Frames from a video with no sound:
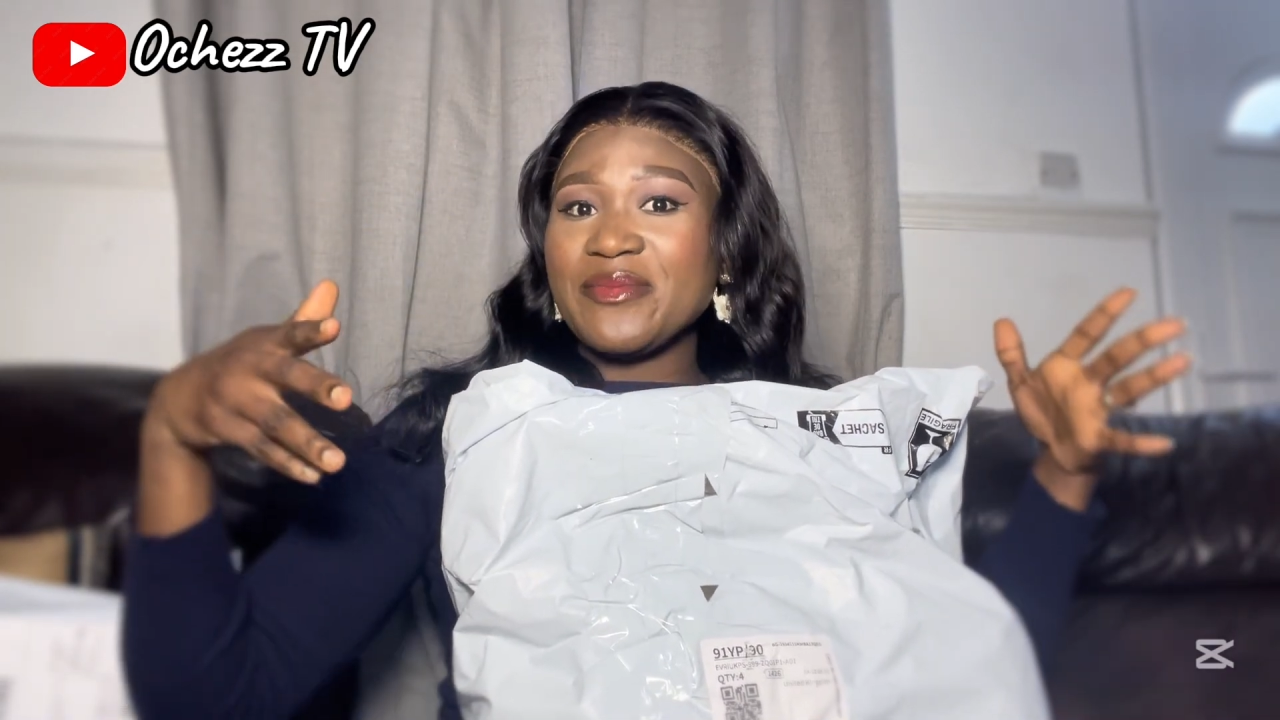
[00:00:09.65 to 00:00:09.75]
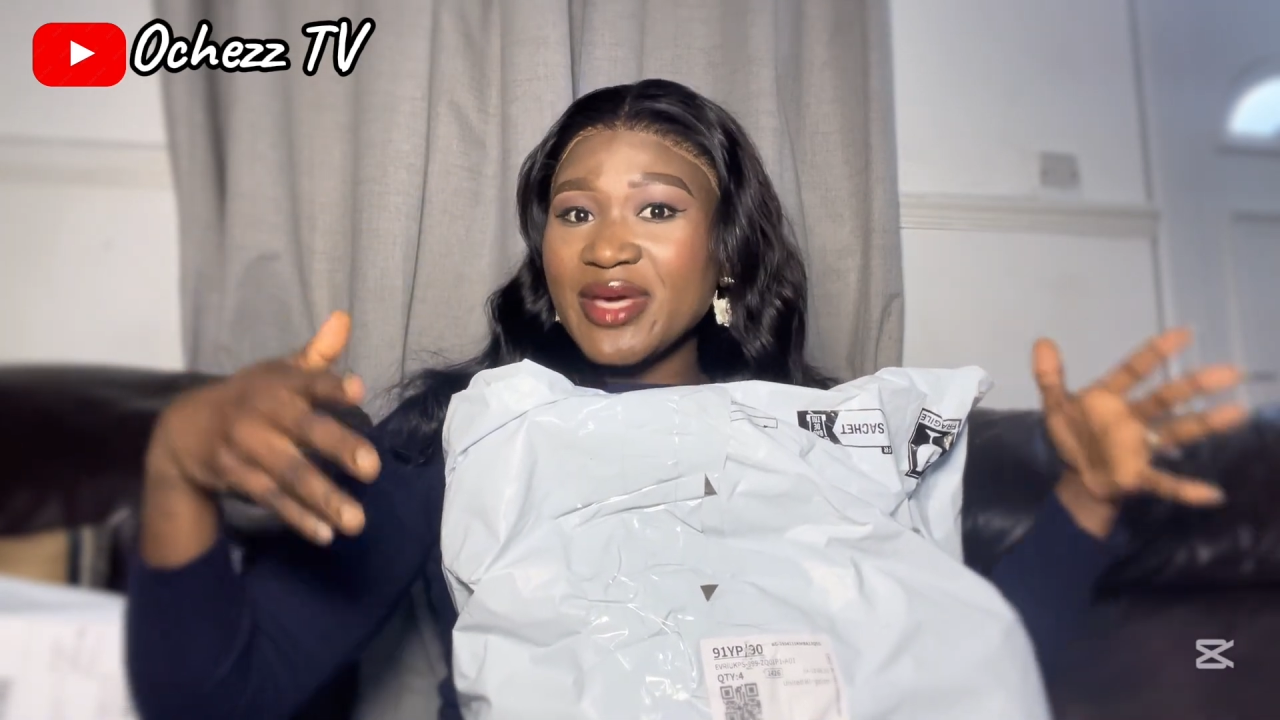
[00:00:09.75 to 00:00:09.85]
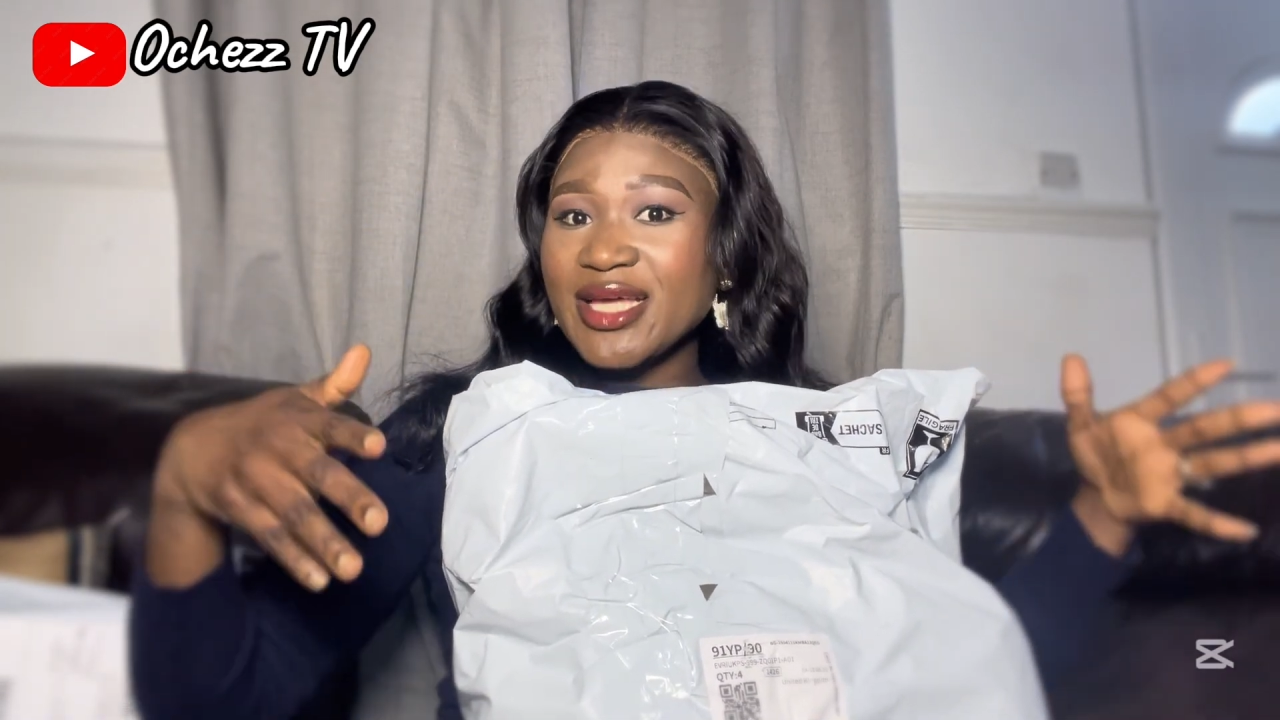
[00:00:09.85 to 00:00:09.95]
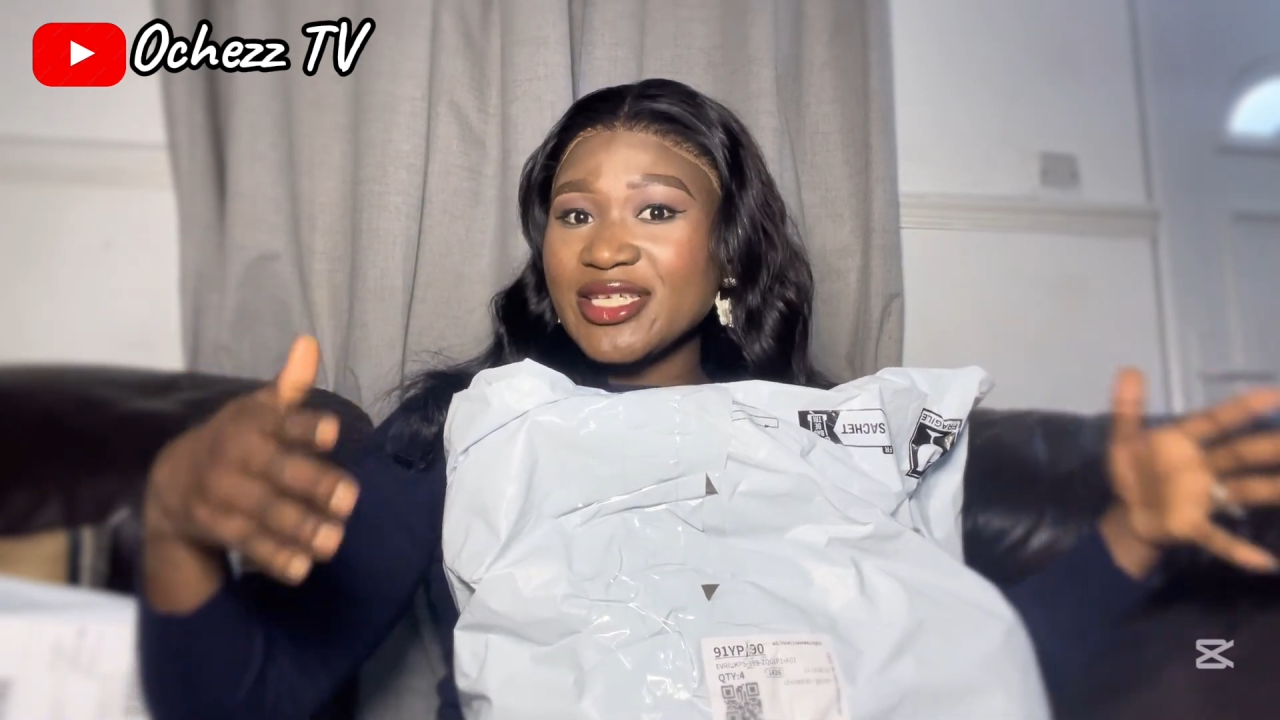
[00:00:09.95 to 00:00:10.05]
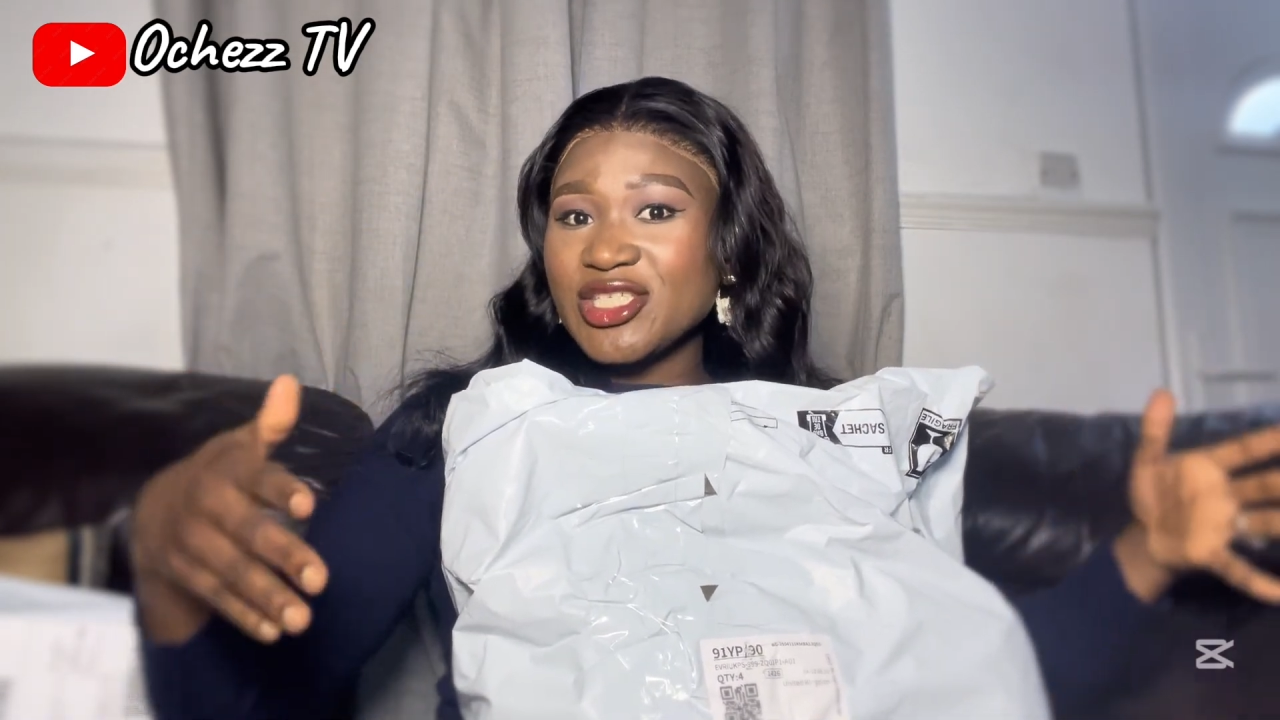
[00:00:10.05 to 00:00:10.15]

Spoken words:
made in